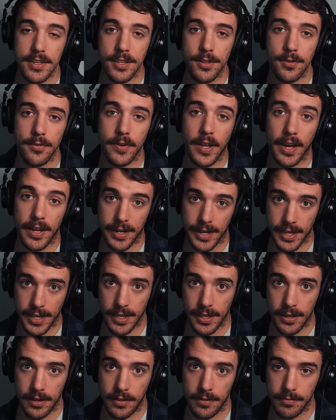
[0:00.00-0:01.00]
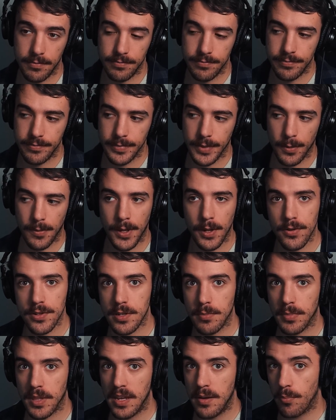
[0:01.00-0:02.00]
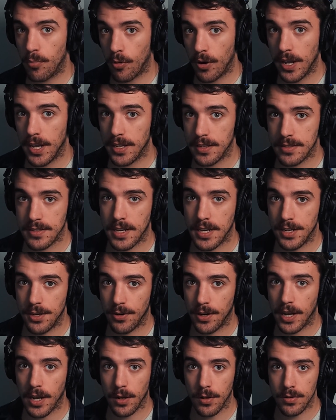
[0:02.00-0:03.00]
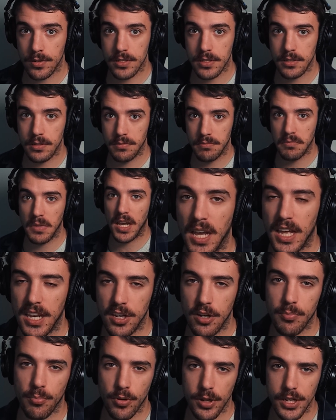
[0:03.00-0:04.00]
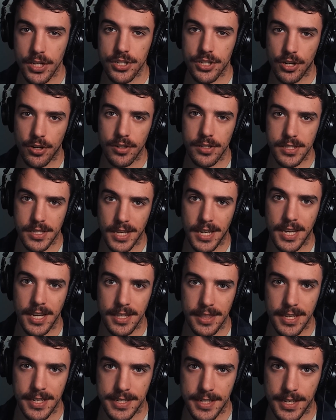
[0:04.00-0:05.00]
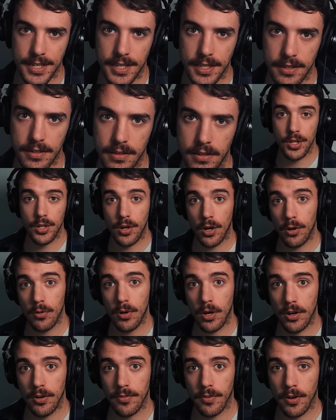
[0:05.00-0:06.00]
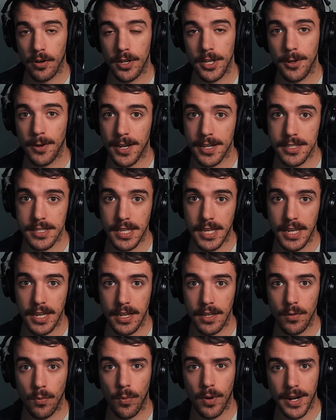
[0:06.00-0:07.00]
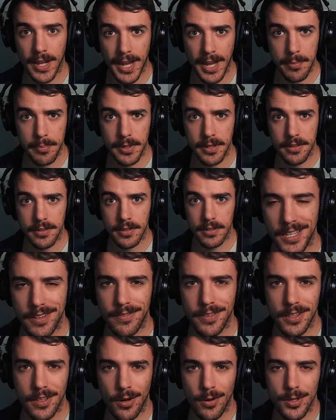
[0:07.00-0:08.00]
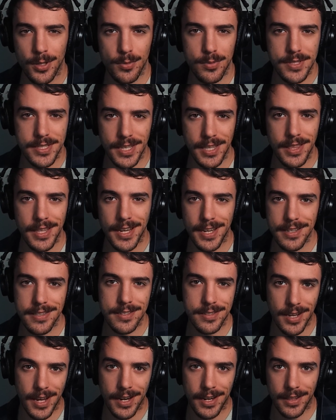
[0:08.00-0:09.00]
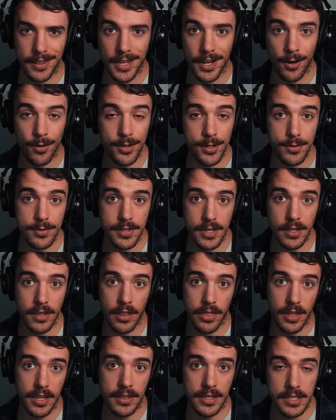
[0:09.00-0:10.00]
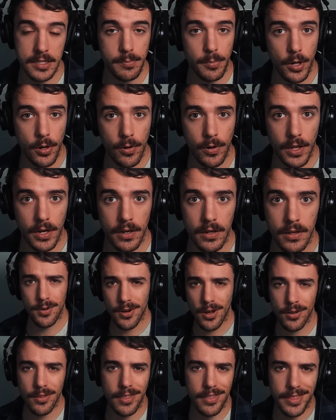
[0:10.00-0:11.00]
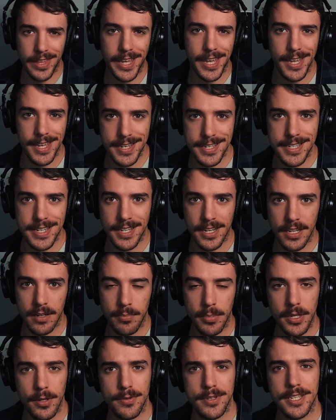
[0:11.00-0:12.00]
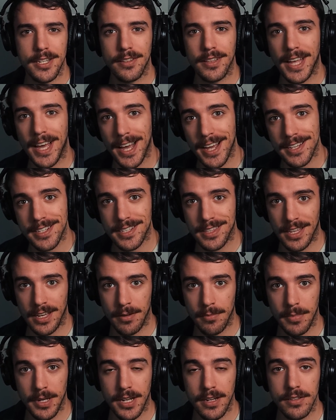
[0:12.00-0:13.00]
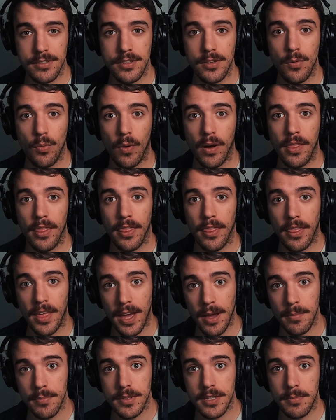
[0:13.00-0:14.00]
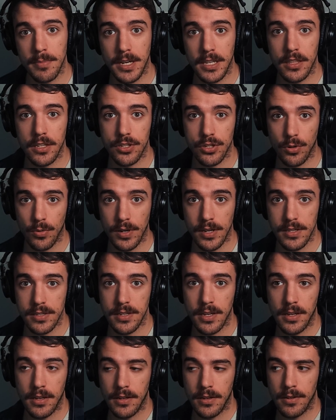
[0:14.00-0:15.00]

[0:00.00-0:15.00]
say you've got a kid you hear something break inside your house, and you're pretty sure it's the kid that did it. You go over and you ask the kid what happened, even though you see the kid standing there and you see the thing that's broken. You know that the kid did it, but you still ask them because you want them to make the choice